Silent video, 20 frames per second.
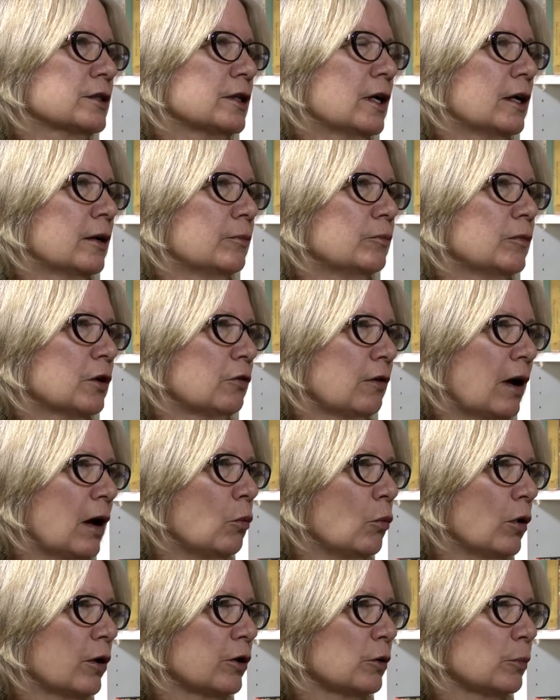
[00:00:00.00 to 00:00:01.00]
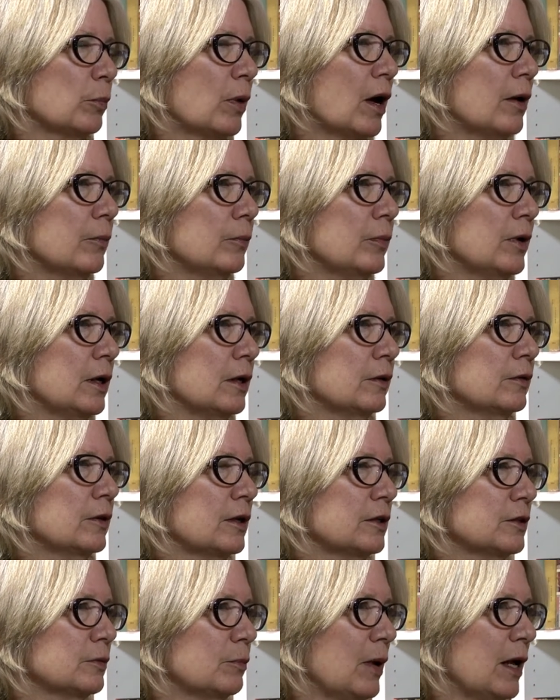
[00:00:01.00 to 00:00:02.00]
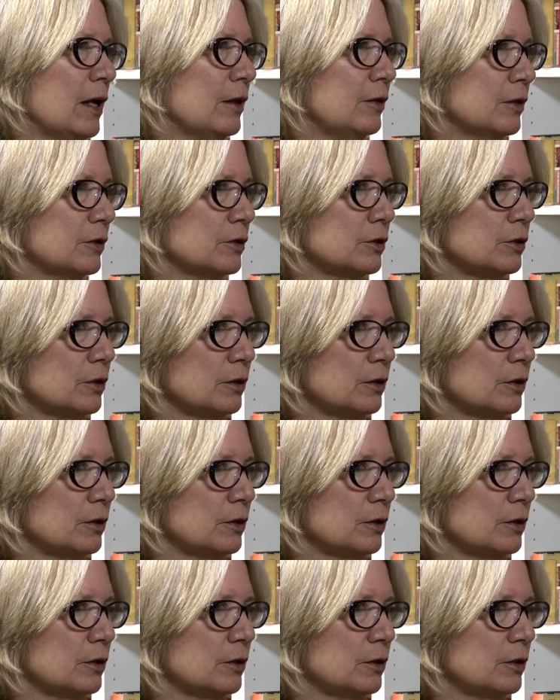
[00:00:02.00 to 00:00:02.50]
the groundwater pumping that has made this